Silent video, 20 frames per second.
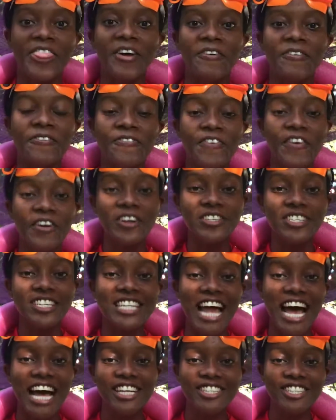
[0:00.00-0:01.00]
the first
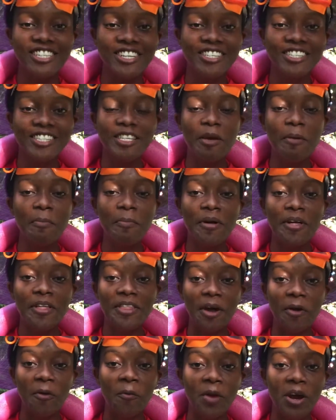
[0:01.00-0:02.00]
national symbol
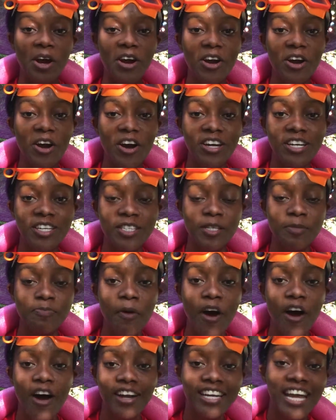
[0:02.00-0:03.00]
that we're going to
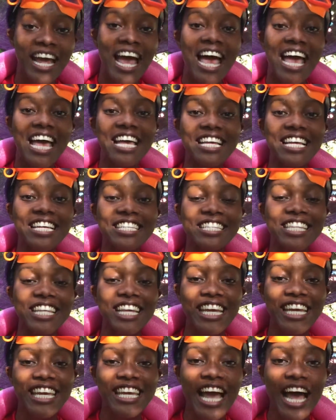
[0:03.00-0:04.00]
spot is
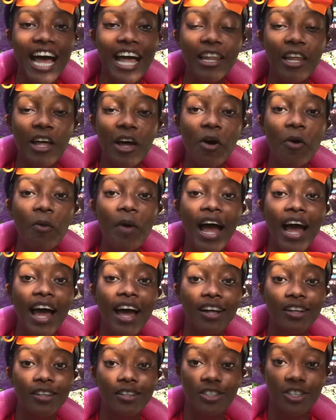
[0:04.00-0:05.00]
the yellow
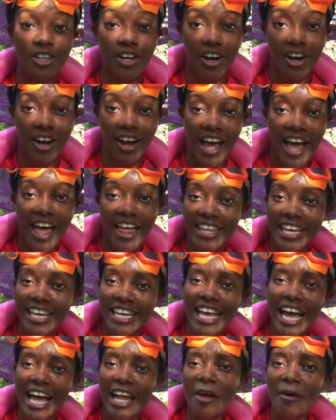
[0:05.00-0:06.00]
elder. The
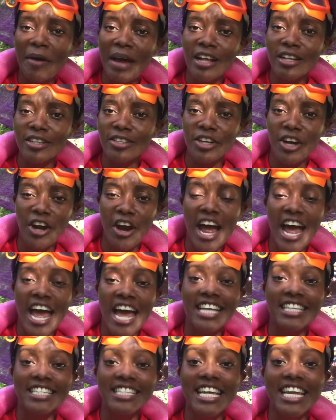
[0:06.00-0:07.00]
yellow elder
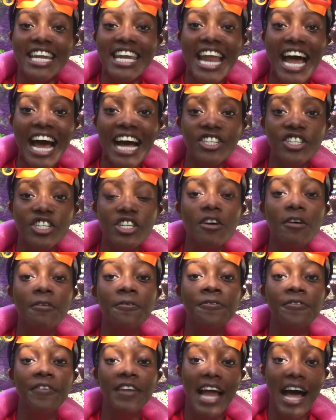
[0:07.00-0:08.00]
is the national
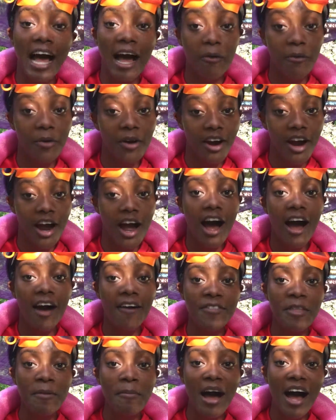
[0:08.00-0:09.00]
flower
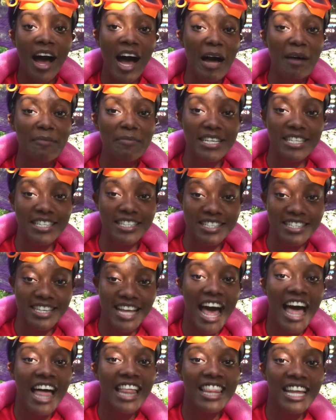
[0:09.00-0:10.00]
of the
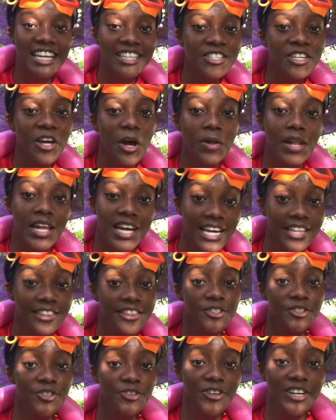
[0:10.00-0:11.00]
Bahamas. Let's go look at
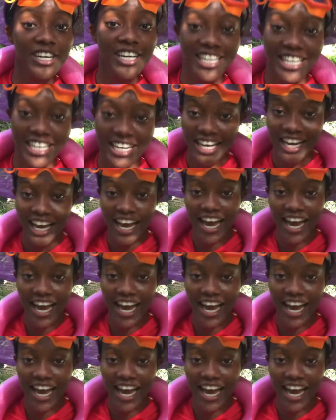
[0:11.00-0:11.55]
the tree.